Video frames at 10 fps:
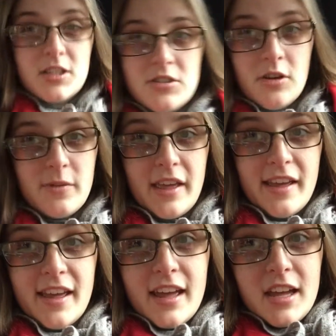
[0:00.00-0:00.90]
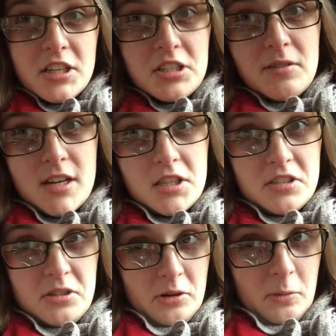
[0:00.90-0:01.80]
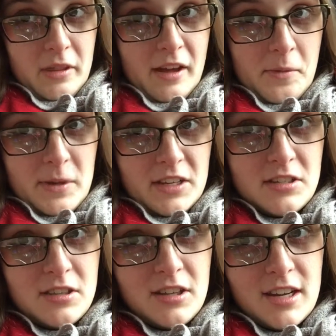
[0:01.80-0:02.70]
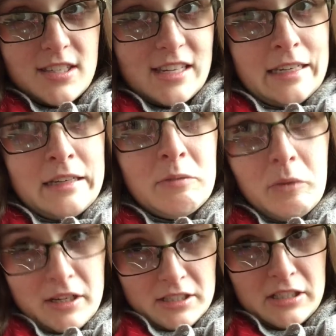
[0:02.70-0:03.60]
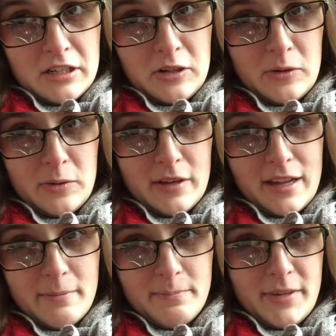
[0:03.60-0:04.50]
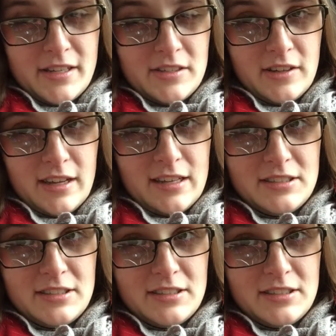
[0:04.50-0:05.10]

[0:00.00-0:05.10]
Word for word: So she went to the store without me because she thought I said I didn't want to go. But it's okay.